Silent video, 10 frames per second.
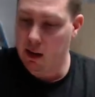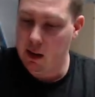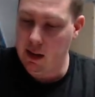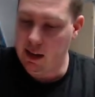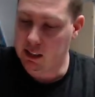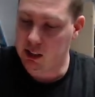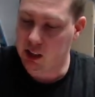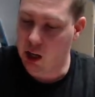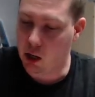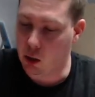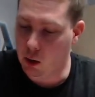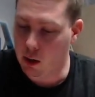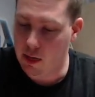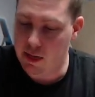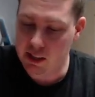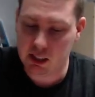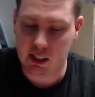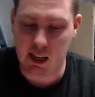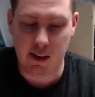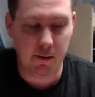And so this
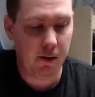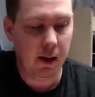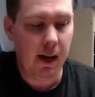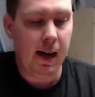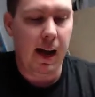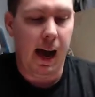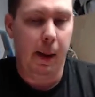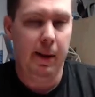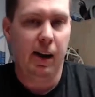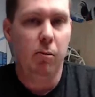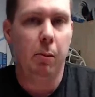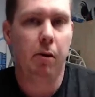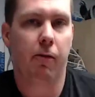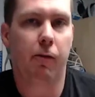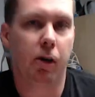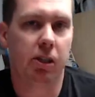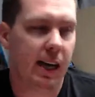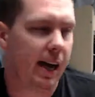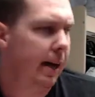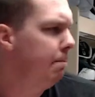stuff I mean, I remember the first
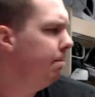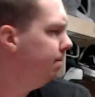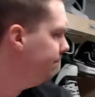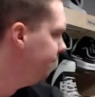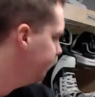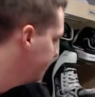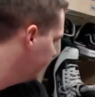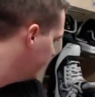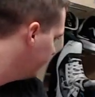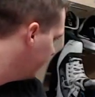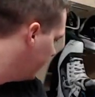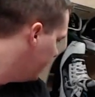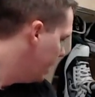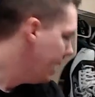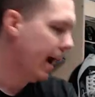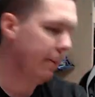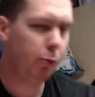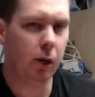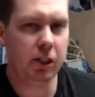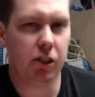time, I'm
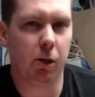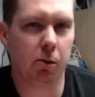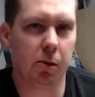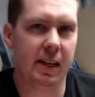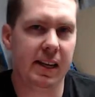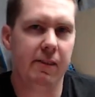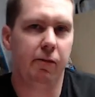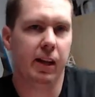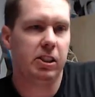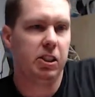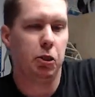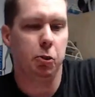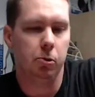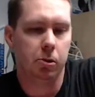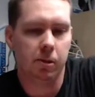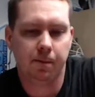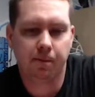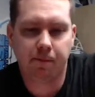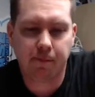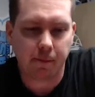pretty sure it was with the eFlex 2s
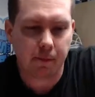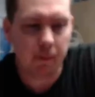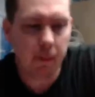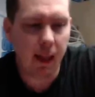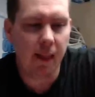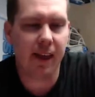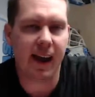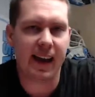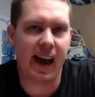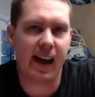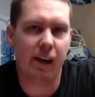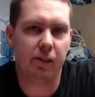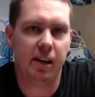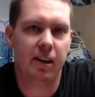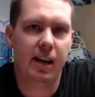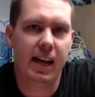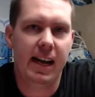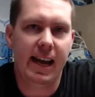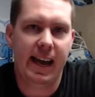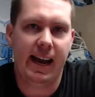that I got out there
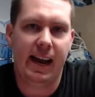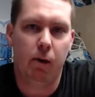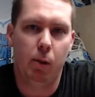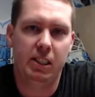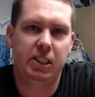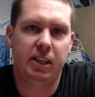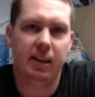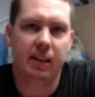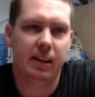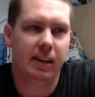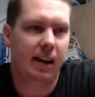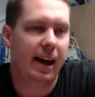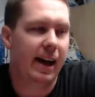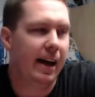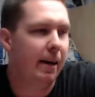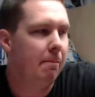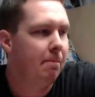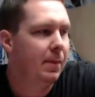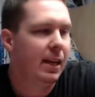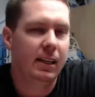and I went to,
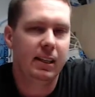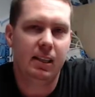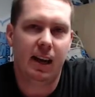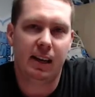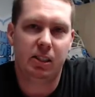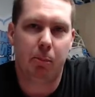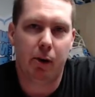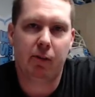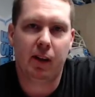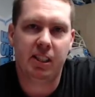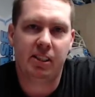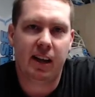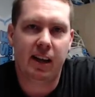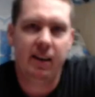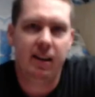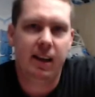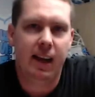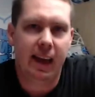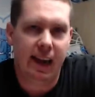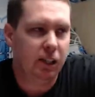uh, uh, to Butterfly Slide
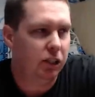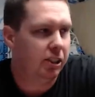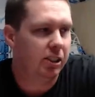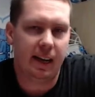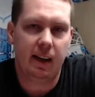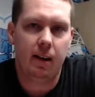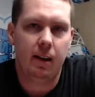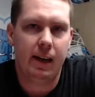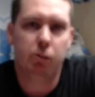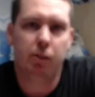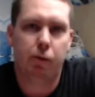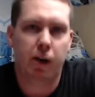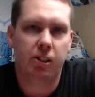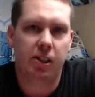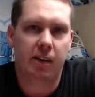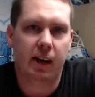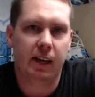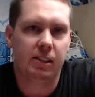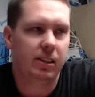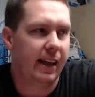and I just like, it was a fresh set of
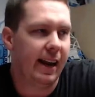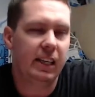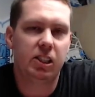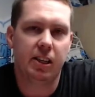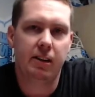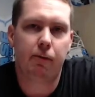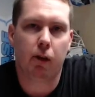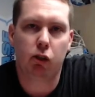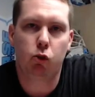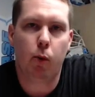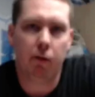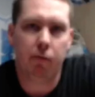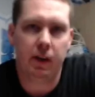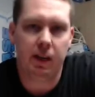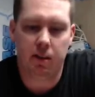ice and I slid for like 12 feet.